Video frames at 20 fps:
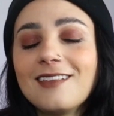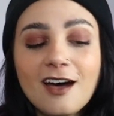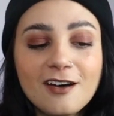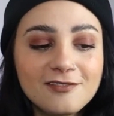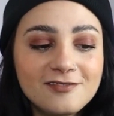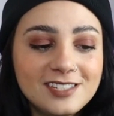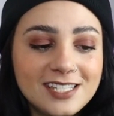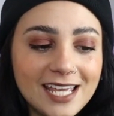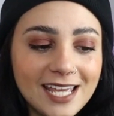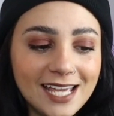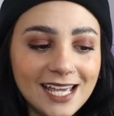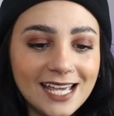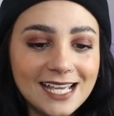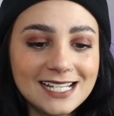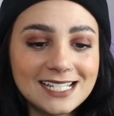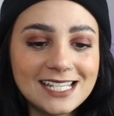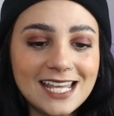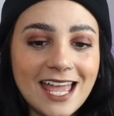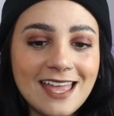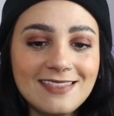I loved
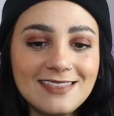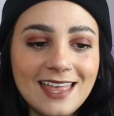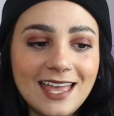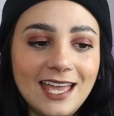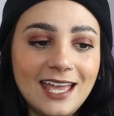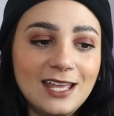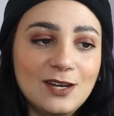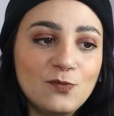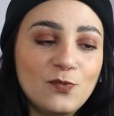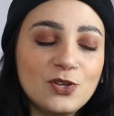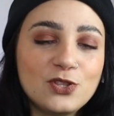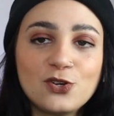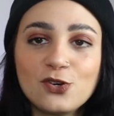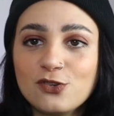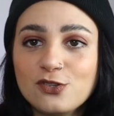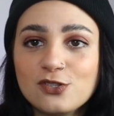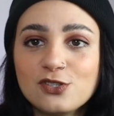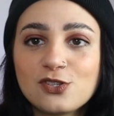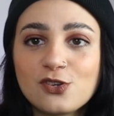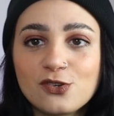it. And then
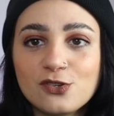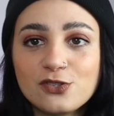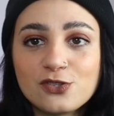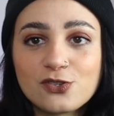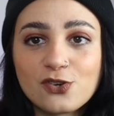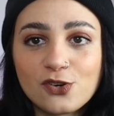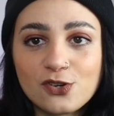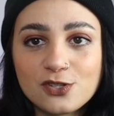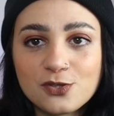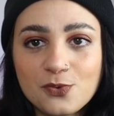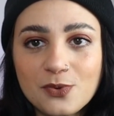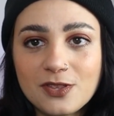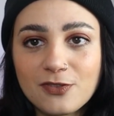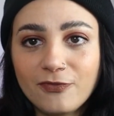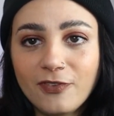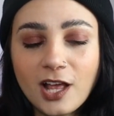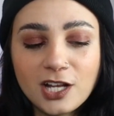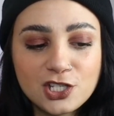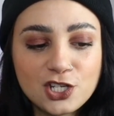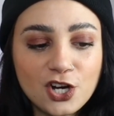with Girls, Girls, Girls
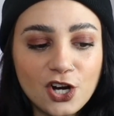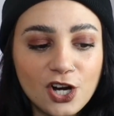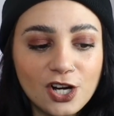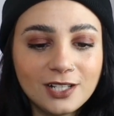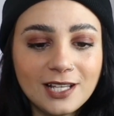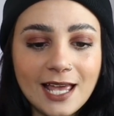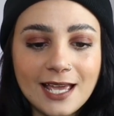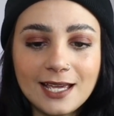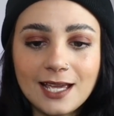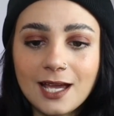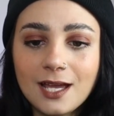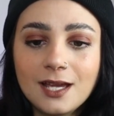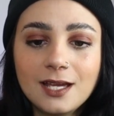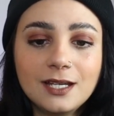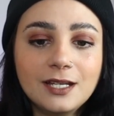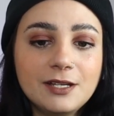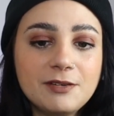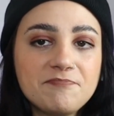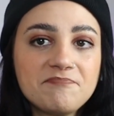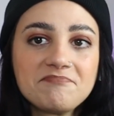with Fletcher, like
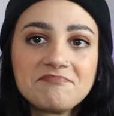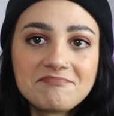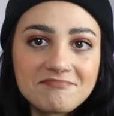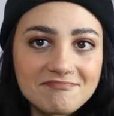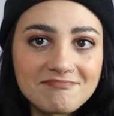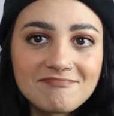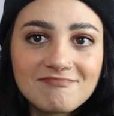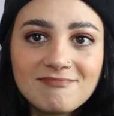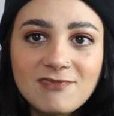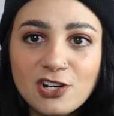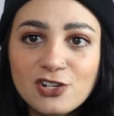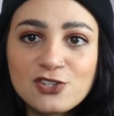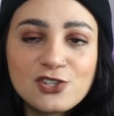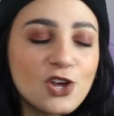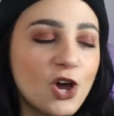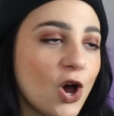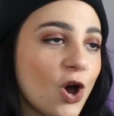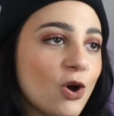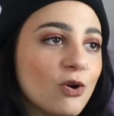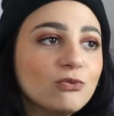
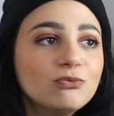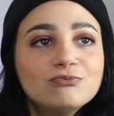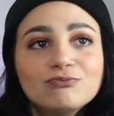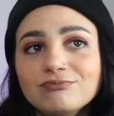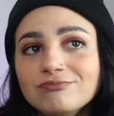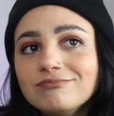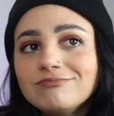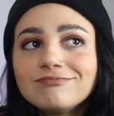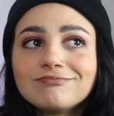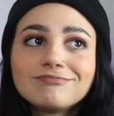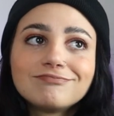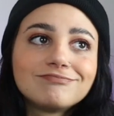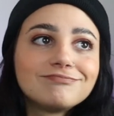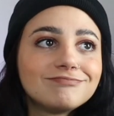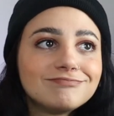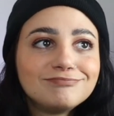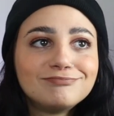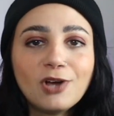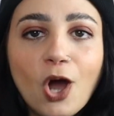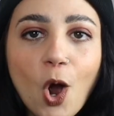there's no
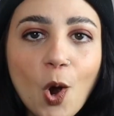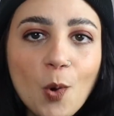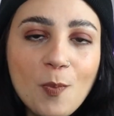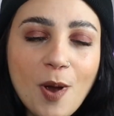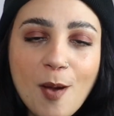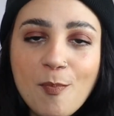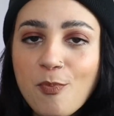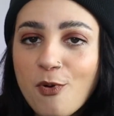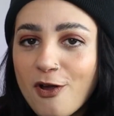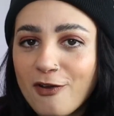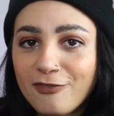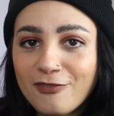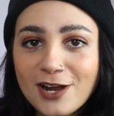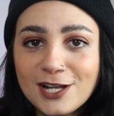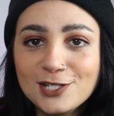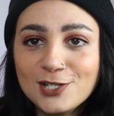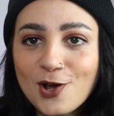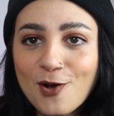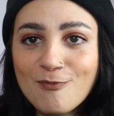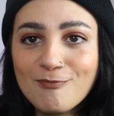hope my
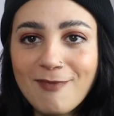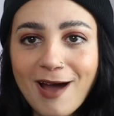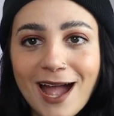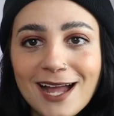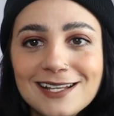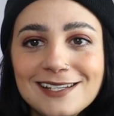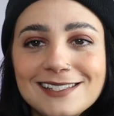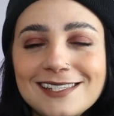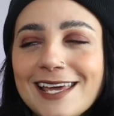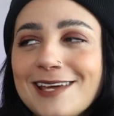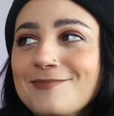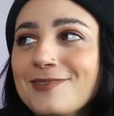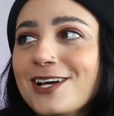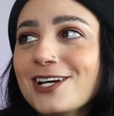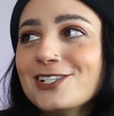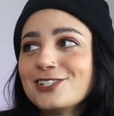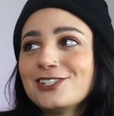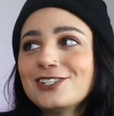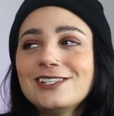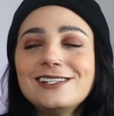boyfriend don't mind it
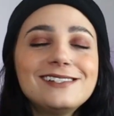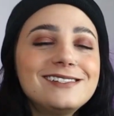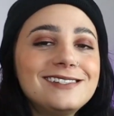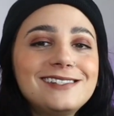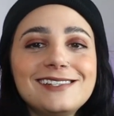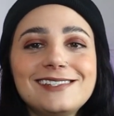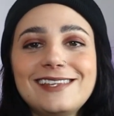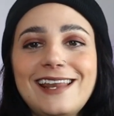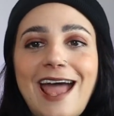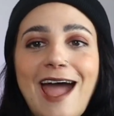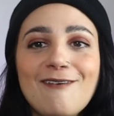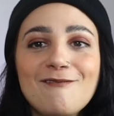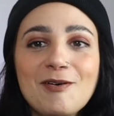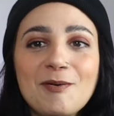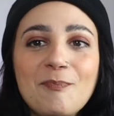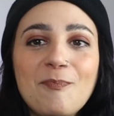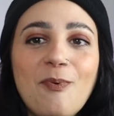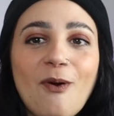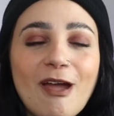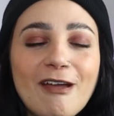because she doesn't
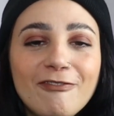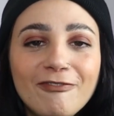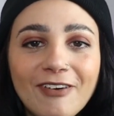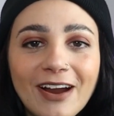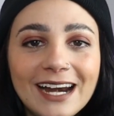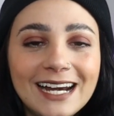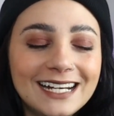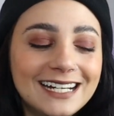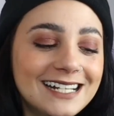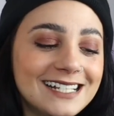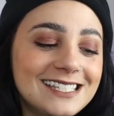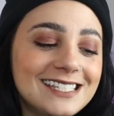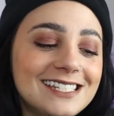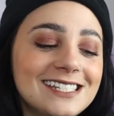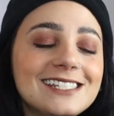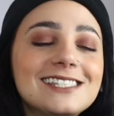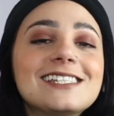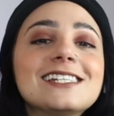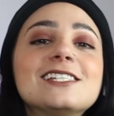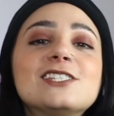have a boyfriend. And
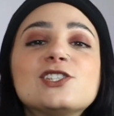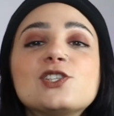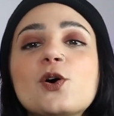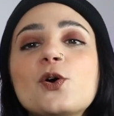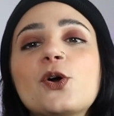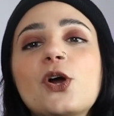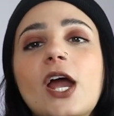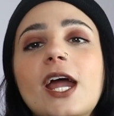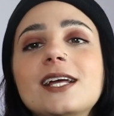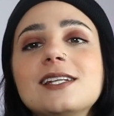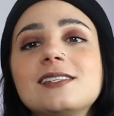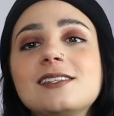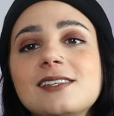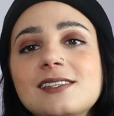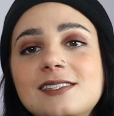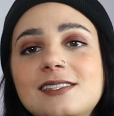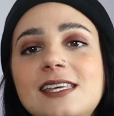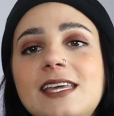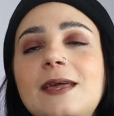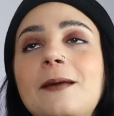it's just, it's so
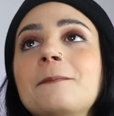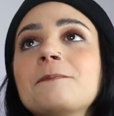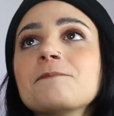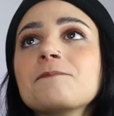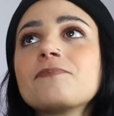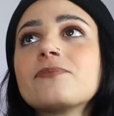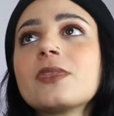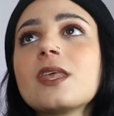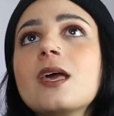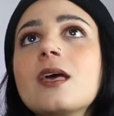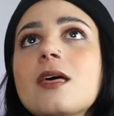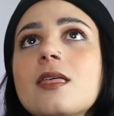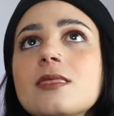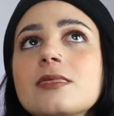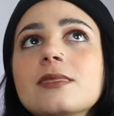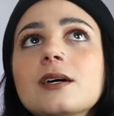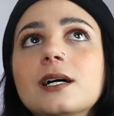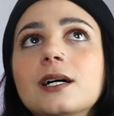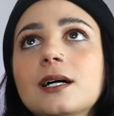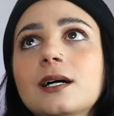great to see
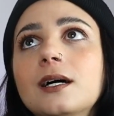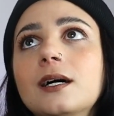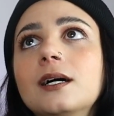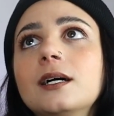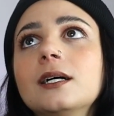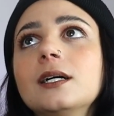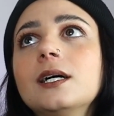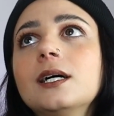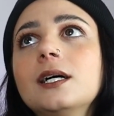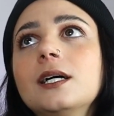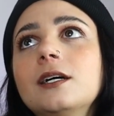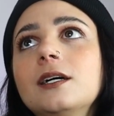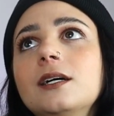the